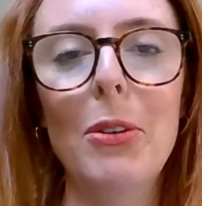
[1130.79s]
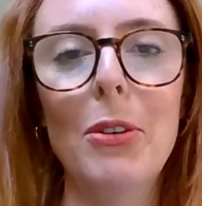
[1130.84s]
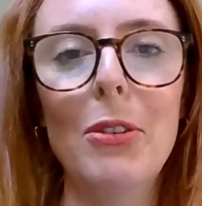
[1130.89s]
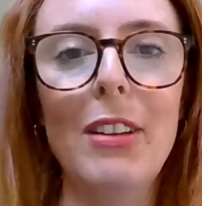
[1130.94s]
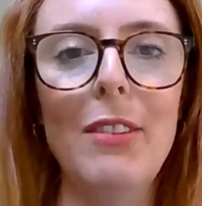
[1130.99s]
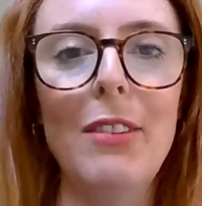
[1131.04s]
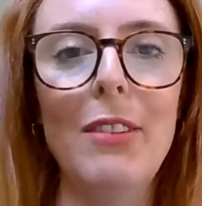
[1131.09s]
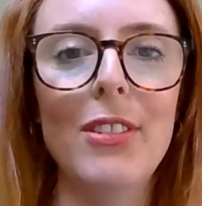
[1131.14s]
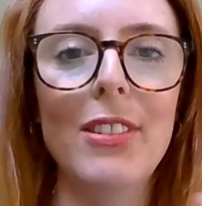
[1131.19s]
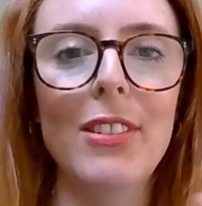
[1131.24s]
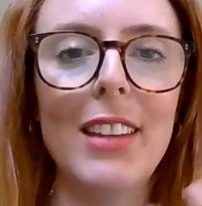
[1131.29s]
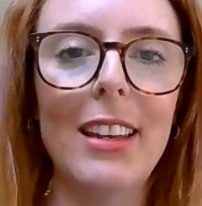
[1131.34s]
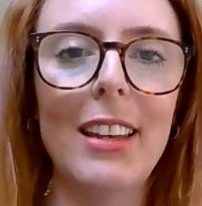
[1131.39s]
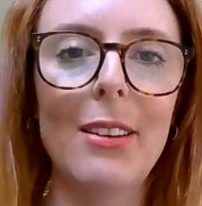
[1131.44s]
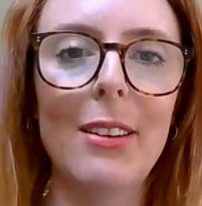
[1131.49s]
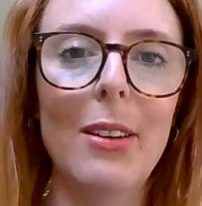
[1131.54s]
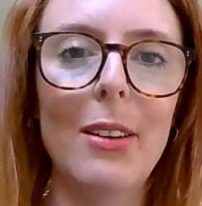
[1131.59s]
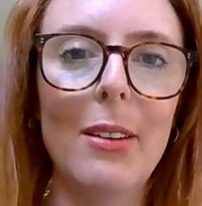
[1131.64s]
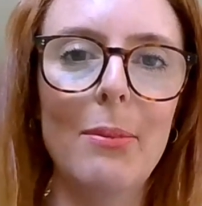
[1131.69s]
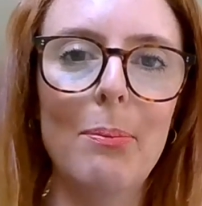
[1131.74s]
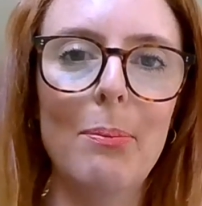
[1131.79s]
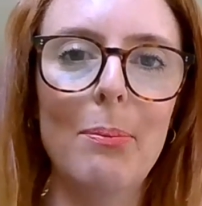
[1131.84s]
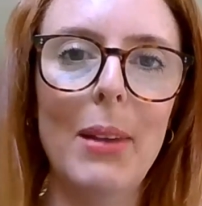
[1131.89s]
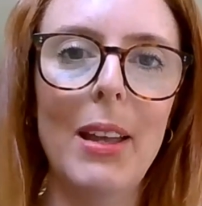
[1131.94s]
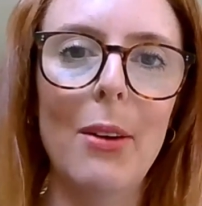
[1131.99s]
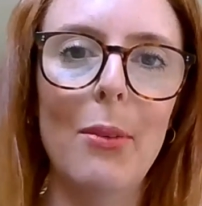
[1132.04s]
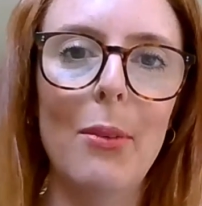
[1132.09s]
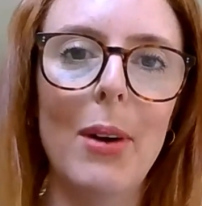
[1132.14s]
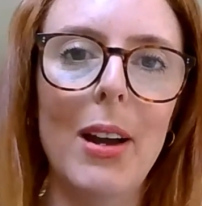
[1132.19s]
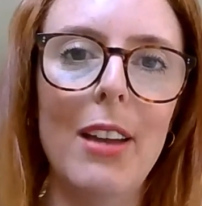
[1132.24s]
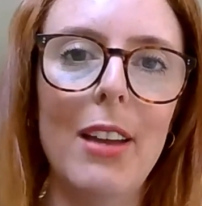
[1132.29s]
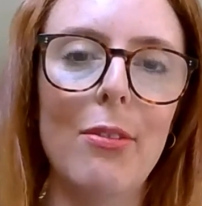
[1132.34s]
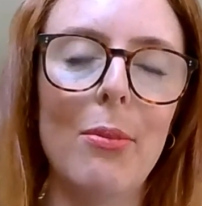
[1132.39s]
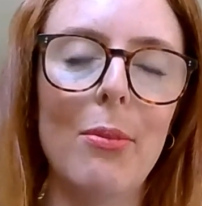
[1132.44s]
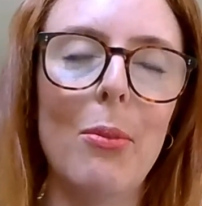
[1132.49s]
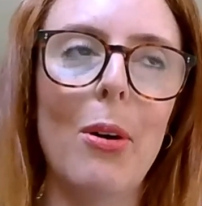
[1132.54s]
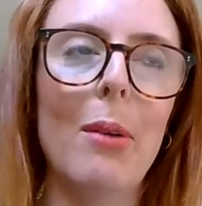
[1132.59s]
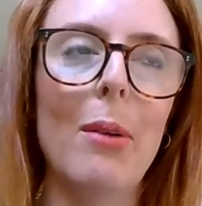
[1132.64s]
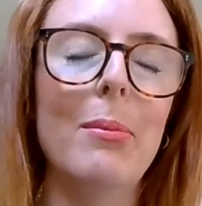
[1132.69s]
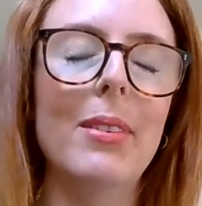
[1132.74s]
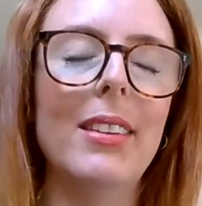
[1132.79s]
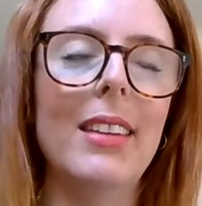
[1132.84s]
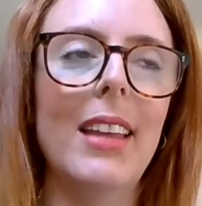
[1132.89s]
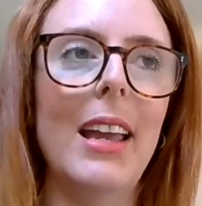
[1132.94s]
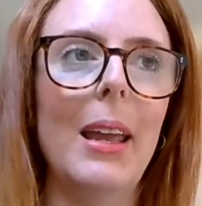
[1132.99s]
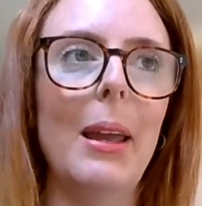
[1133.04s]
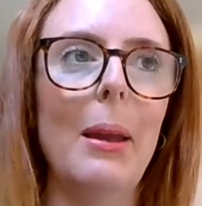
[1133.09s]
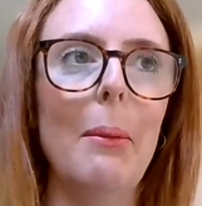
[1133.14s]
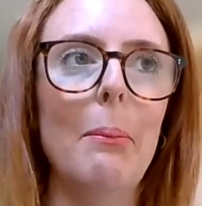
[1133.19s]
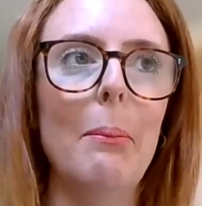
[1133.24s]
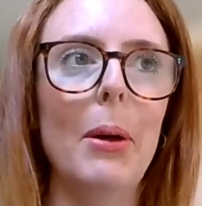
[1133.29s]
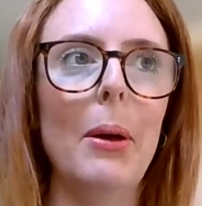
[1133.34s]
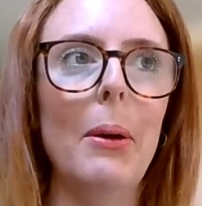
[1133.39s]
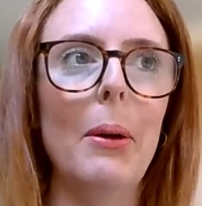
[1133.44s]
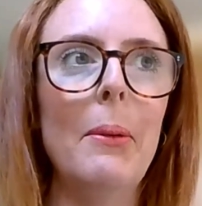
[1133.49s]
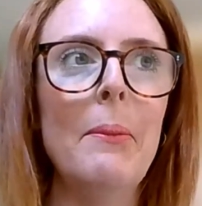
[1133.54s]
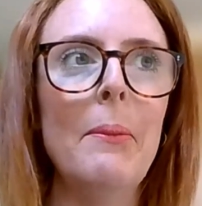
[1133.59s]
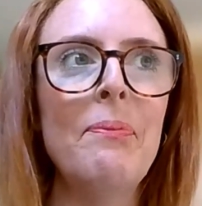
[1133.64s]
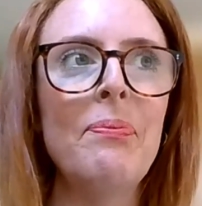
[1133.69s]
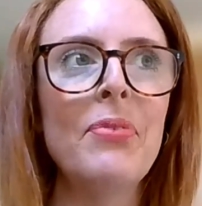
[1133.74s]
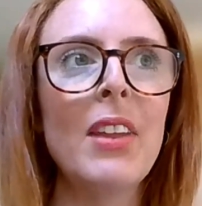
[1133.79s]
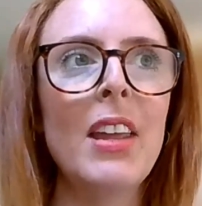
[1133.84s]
or even take a bit away from what I'm saying. But